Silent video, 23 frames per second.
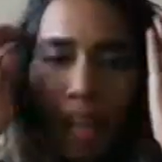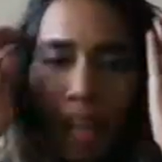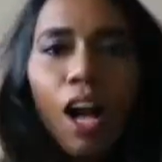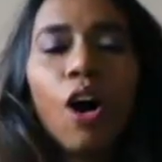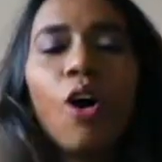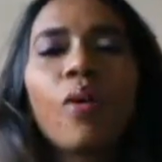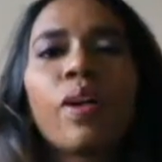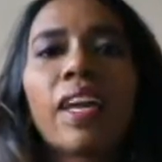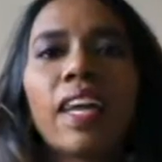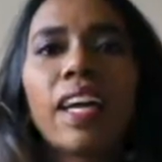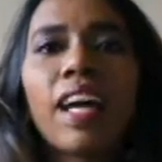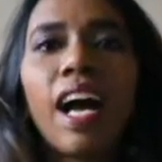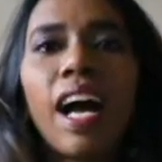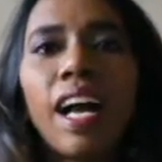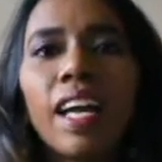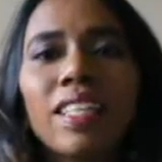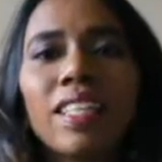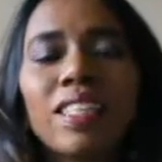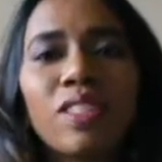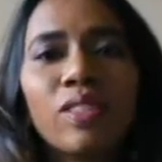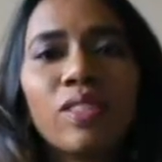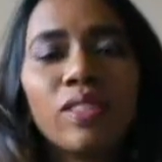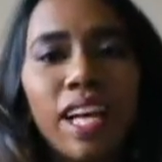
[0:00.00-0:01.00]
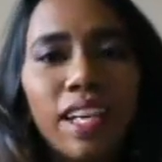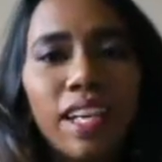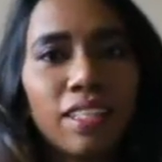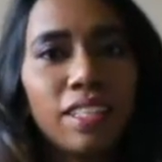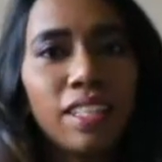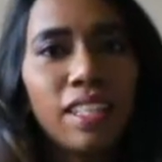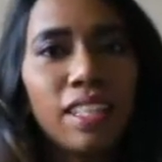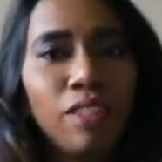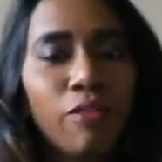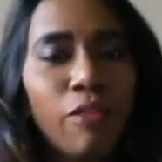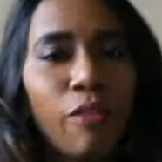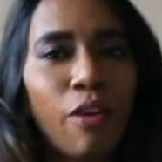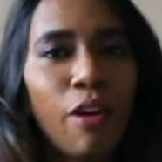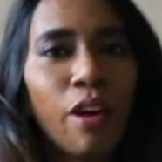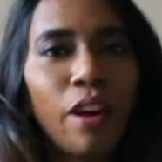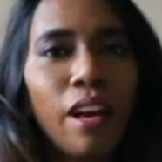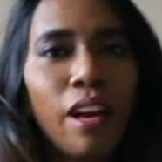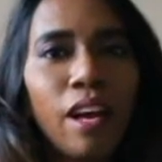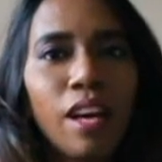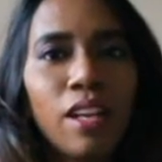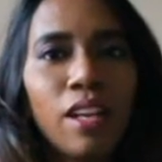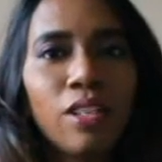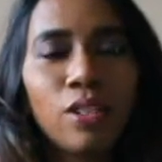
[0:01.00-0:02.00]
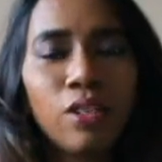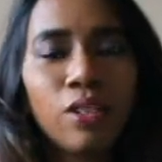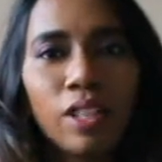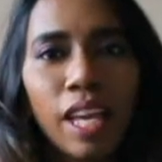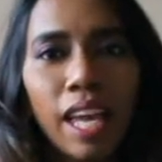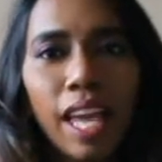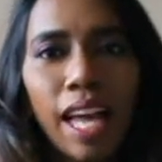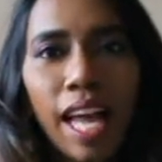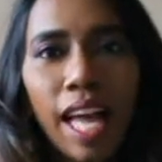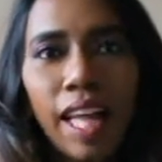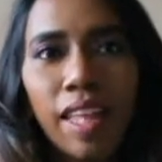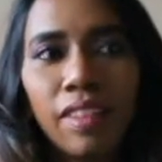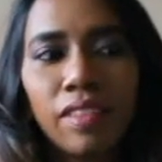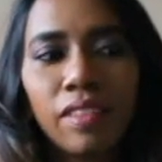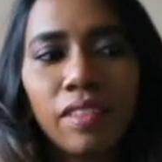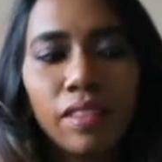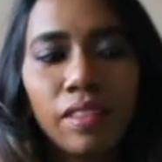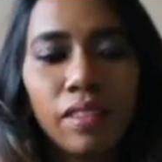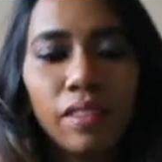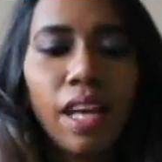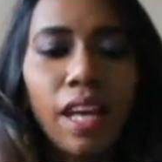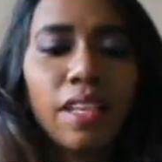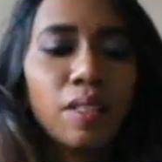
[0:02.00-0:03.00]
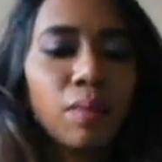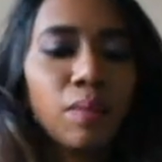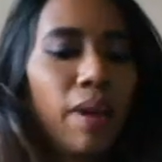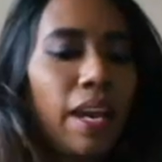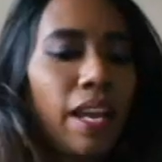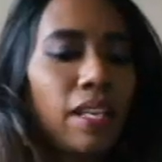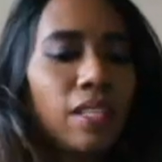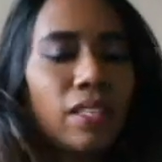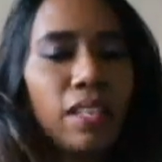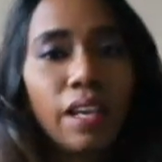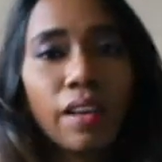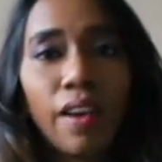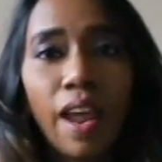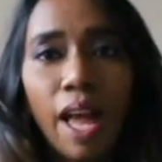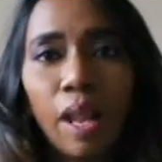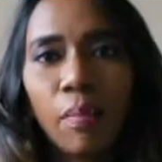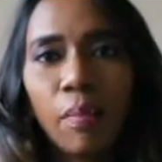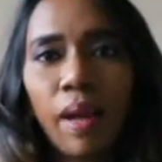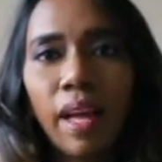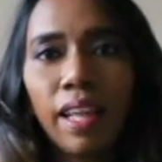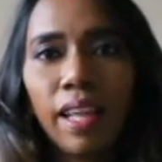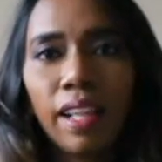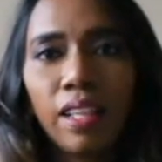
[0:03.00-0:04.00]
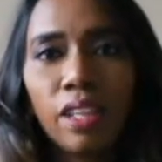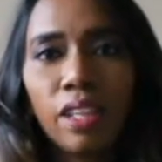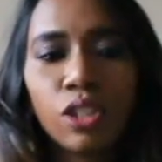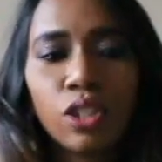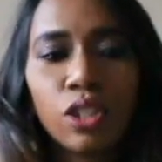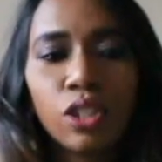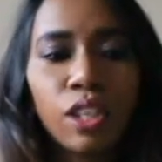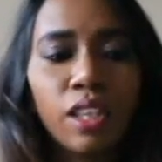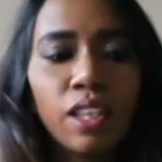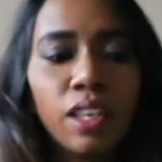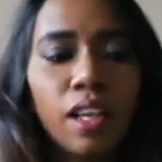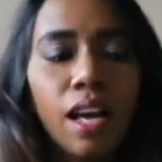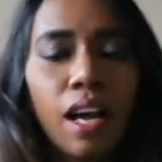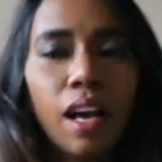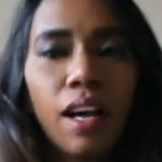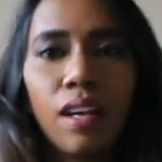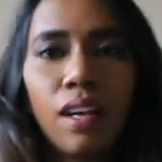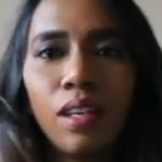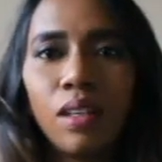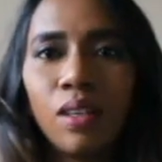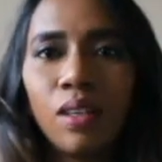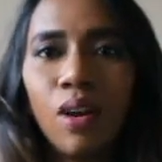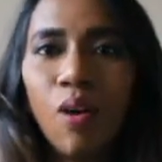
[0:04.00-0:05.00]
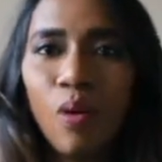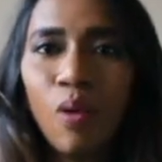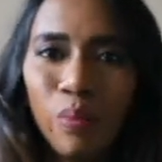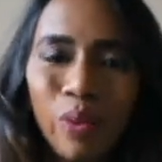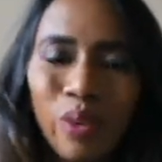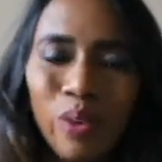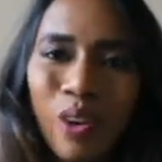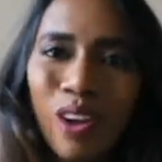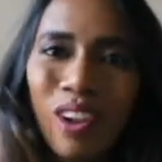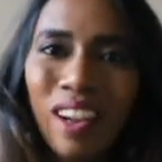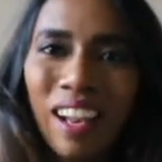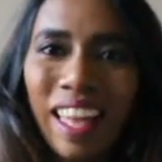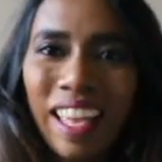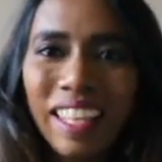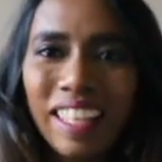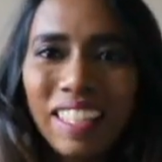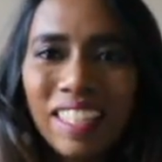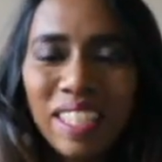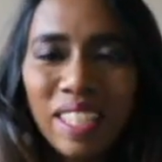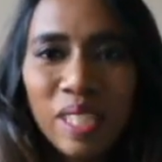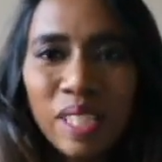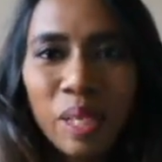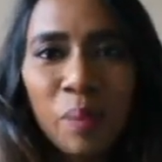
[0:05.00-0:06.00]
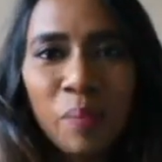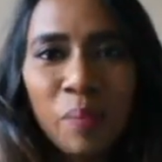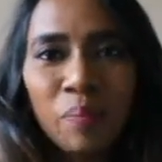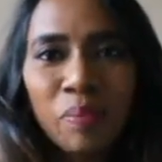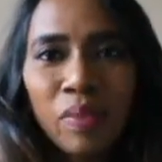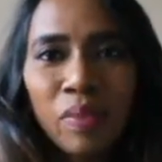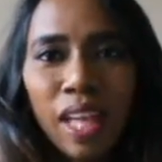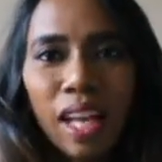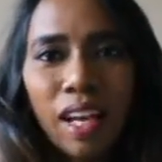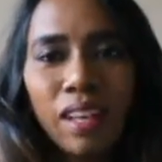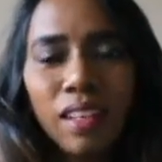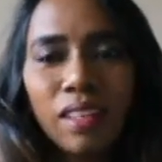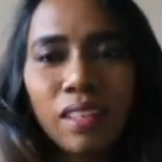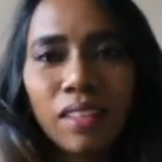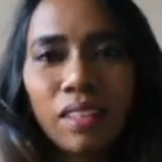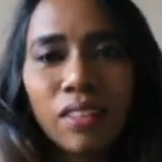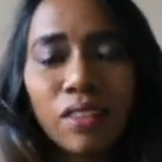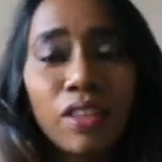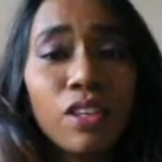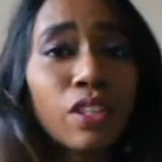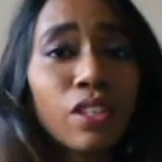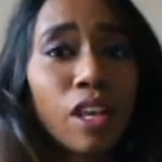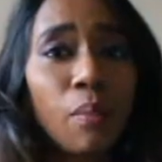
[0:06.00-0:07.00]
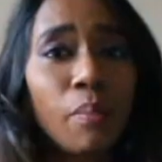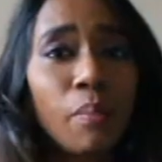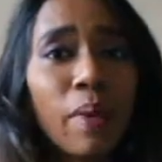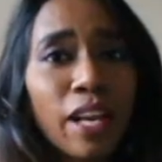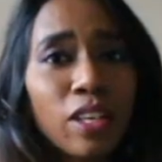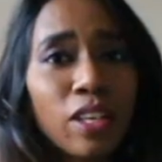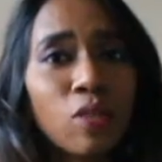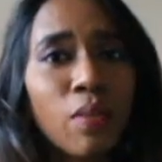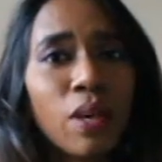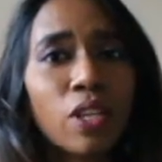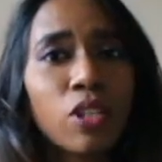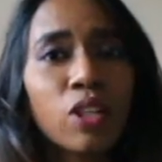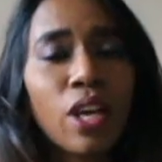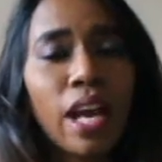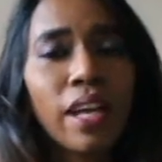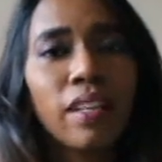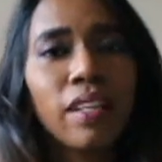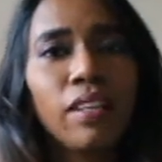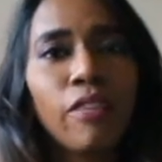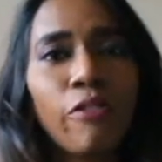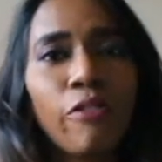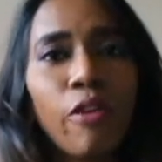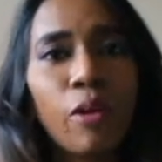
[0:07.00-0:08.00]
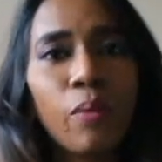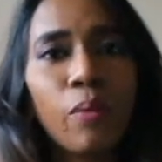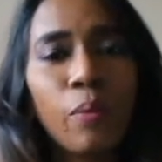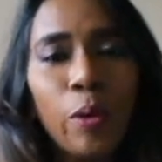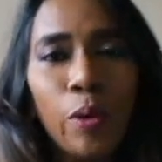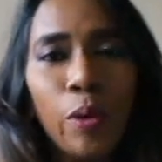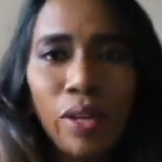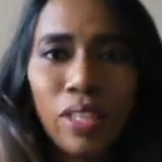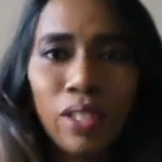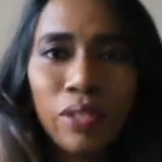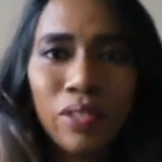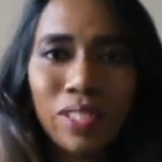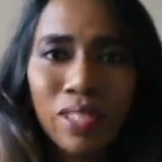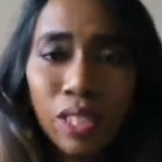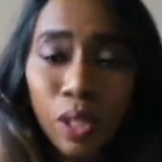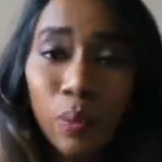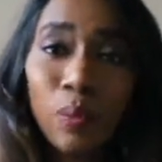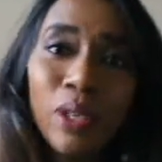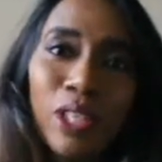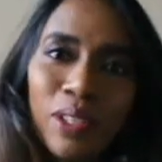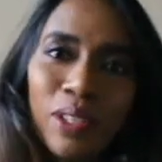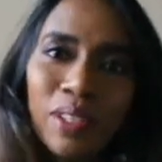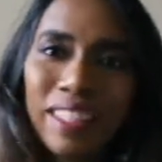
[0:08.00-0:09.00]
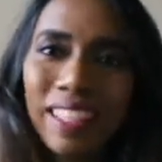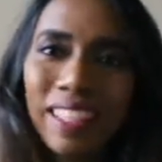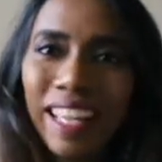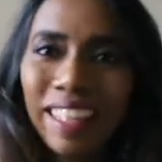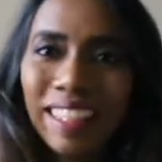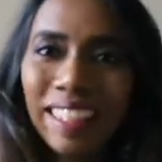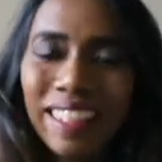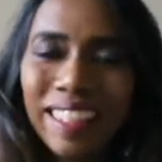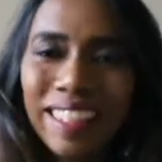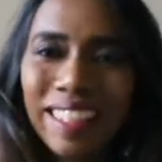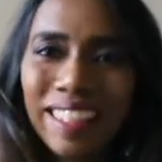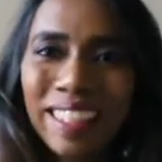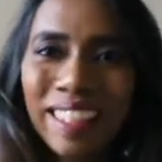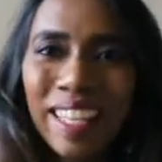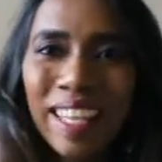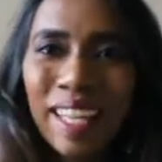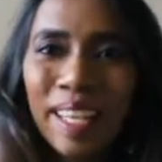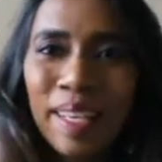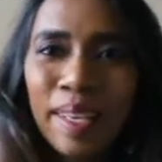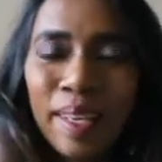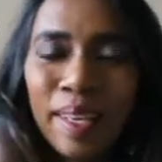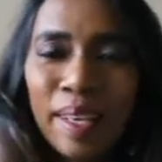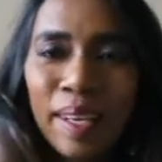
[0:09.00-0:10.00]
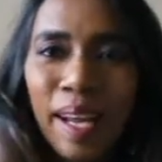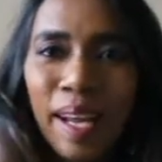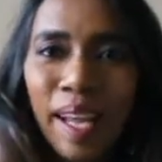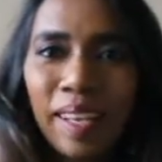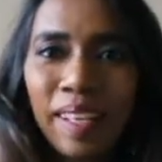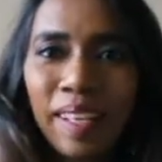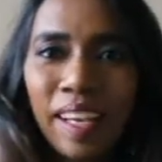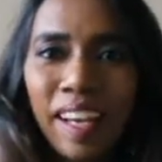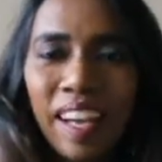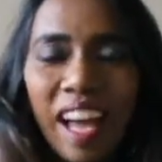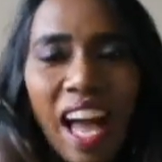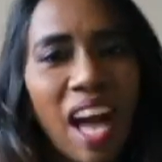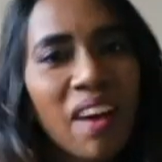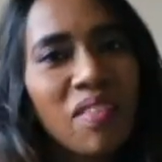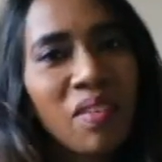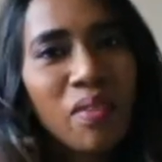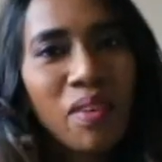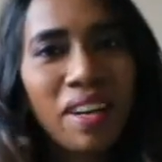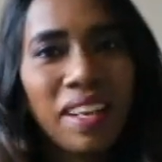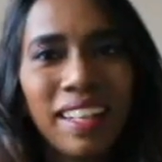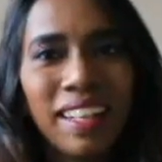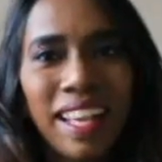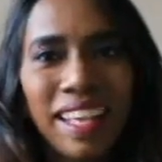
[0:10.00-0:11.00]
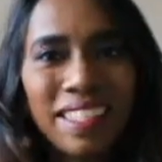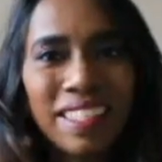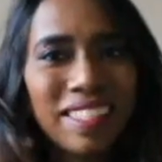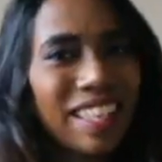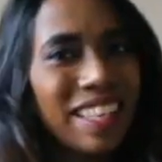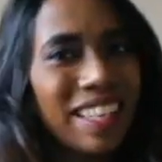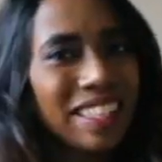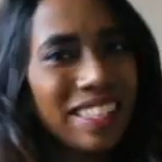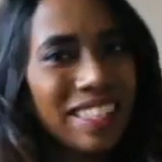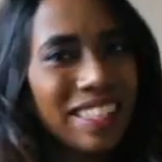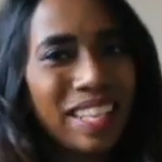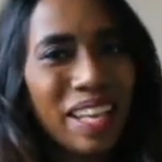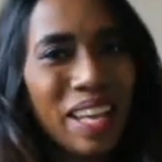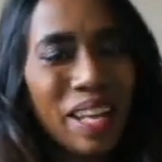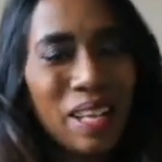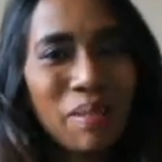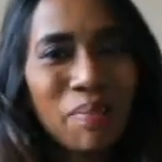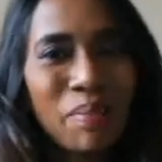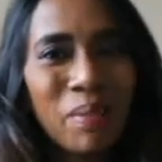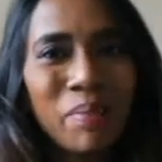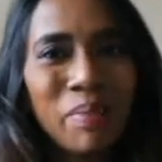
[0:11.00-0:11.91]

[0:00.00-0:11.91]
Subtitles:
Okay guys, so that's it for today, and that's my entire handbag collection. Hope you all liked it. Come back to my channel for more interesting videos like this, and have a very nice day. See ya, bye